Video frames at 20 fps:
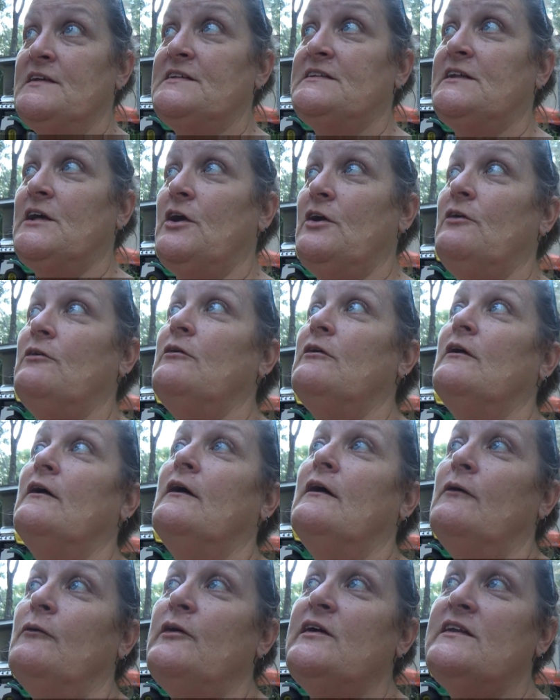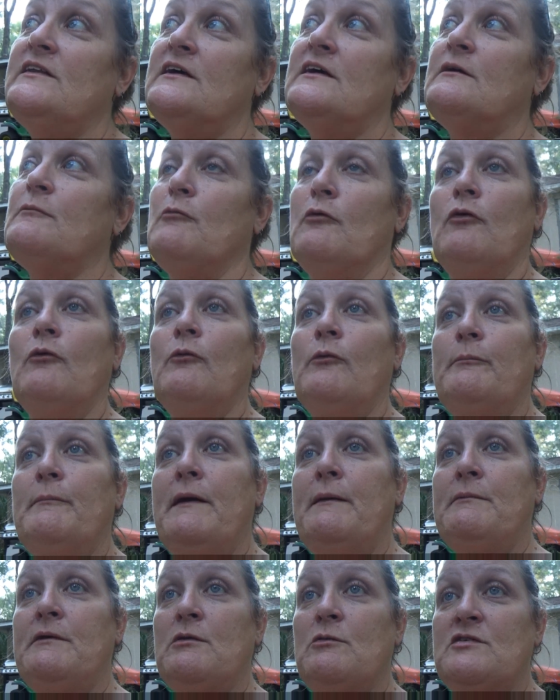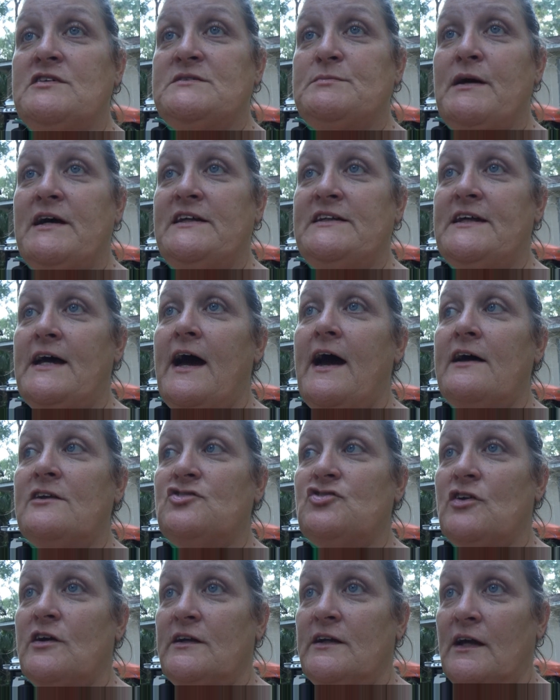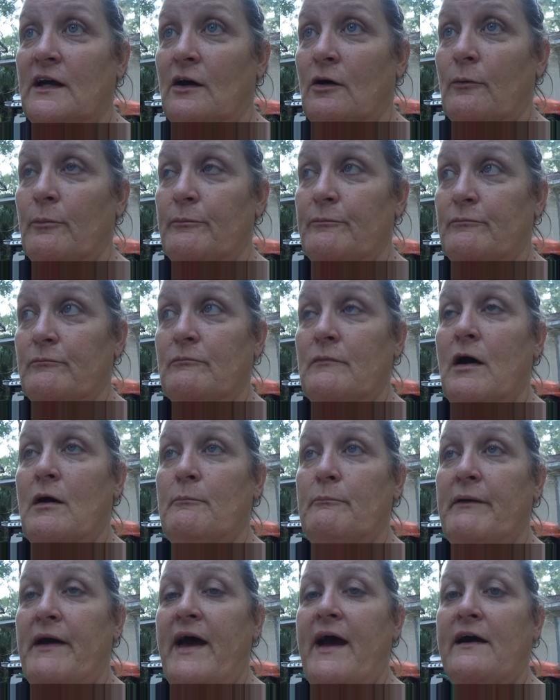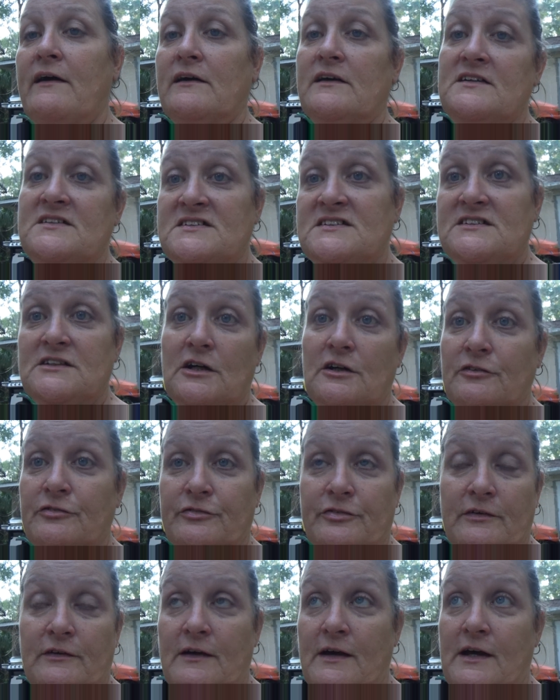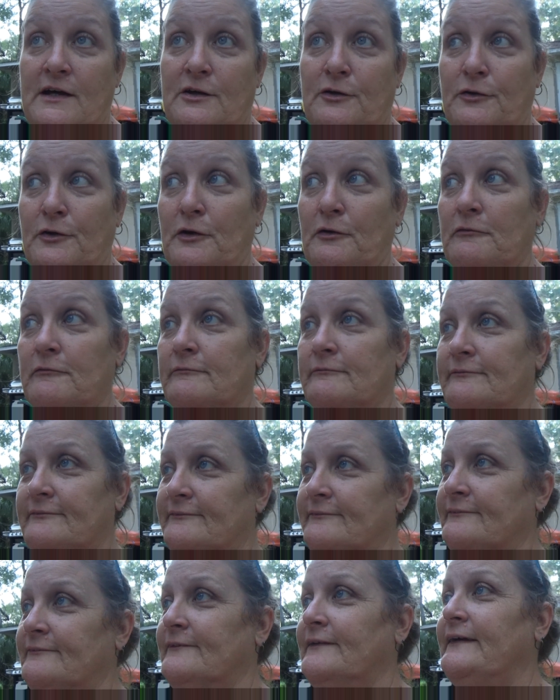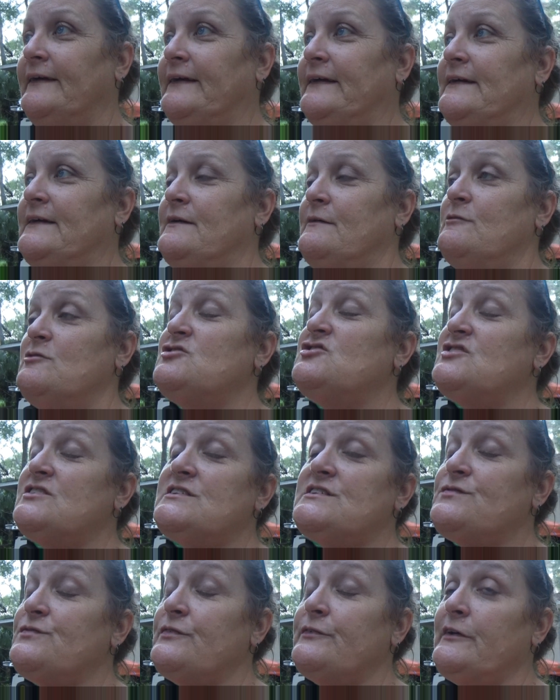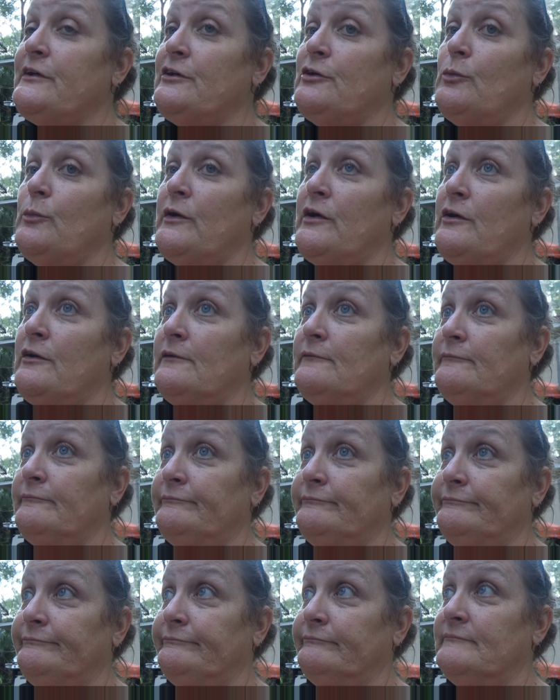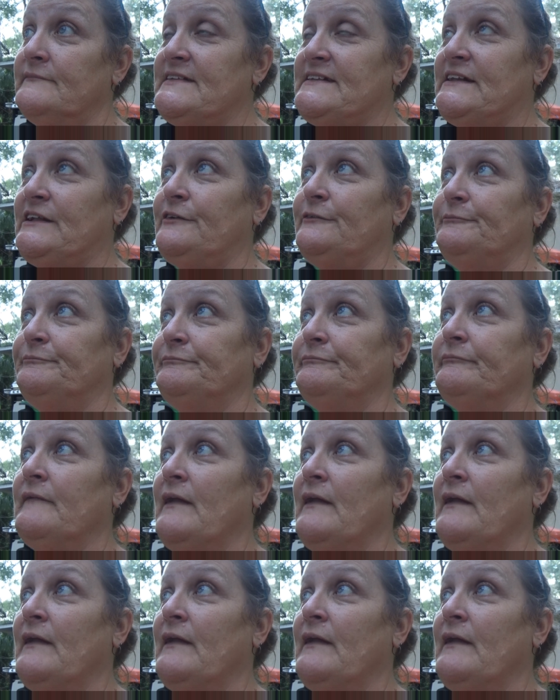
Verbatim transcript: So we think maybe it was my dad trying to help unpack his stuff. I don't know. It was just very weird. So